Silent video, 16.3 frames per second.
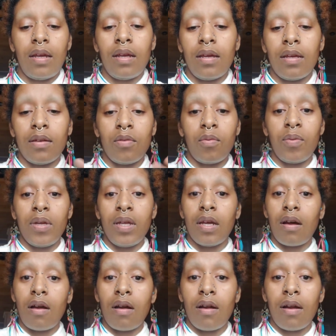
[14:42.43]
And
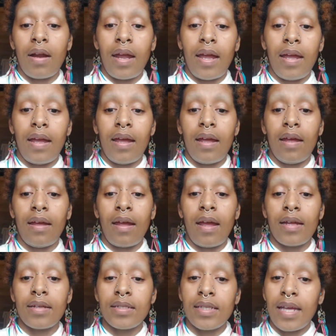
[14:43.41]
we are a
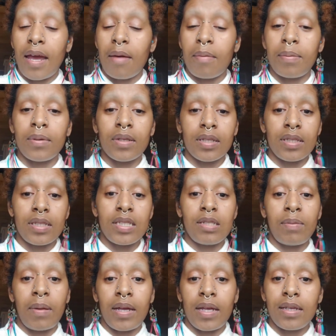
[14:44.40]

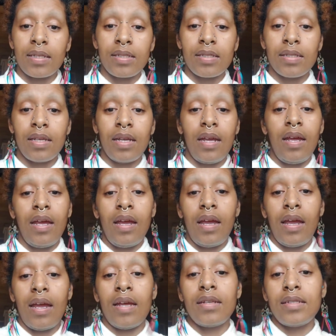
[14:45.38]
anti-capitalist space
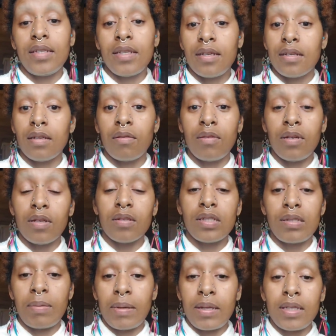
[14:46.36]
and
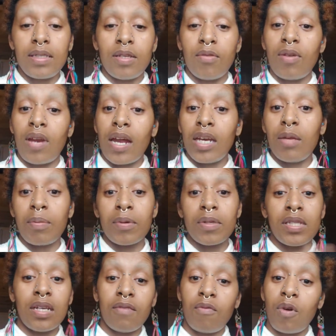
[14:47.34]
decolonial space. So
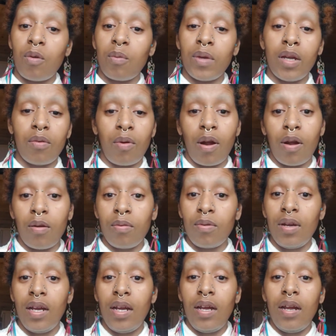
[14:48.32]
90% of what we
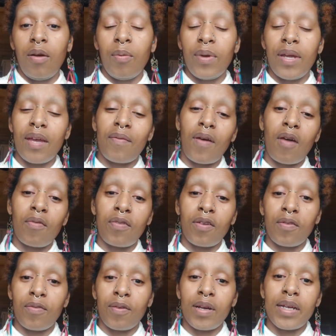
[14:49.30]
grow, we give out
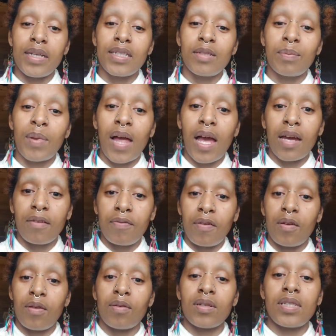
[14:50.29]
for free to Black
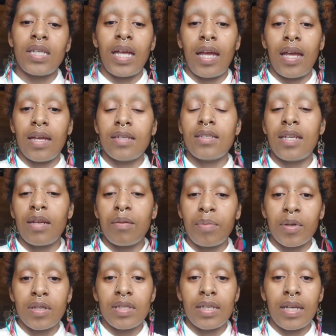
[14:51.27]
folks, and
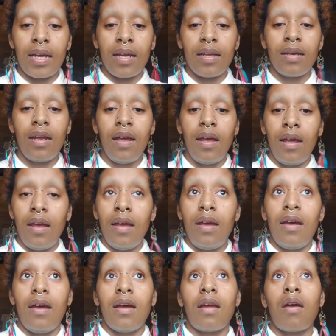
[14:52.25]

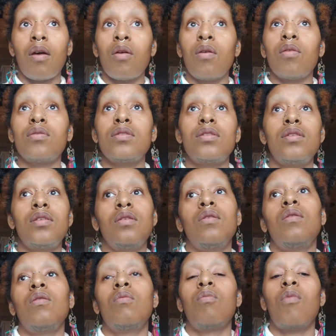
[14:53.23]
10% goes
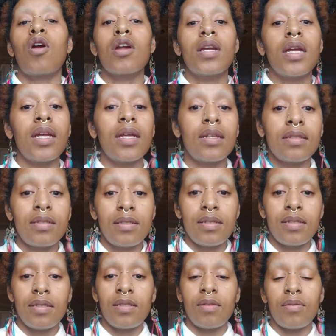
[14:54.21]
to
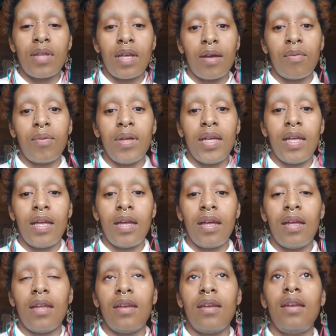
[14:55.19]
markets so that we
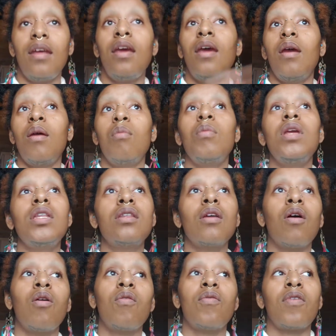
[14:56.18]
can meet
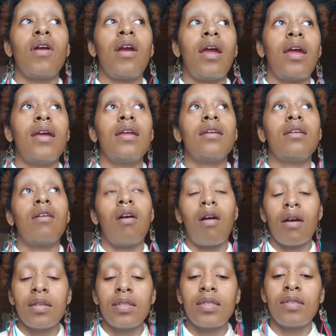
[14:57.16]
the overhead
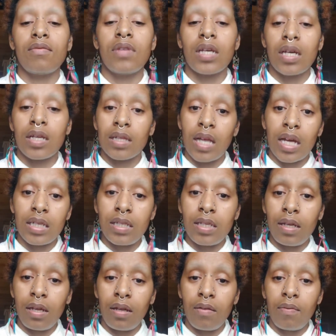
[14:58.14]
cost of the
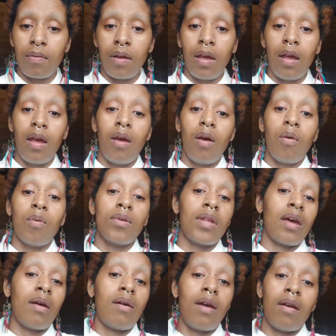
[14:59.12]
collective
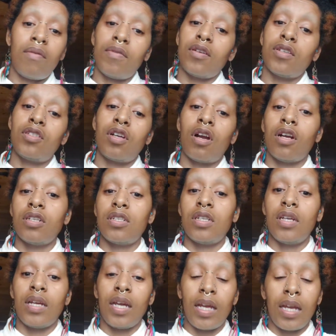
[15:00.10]
without ever
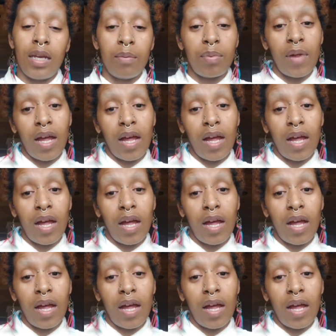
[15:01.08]
charging any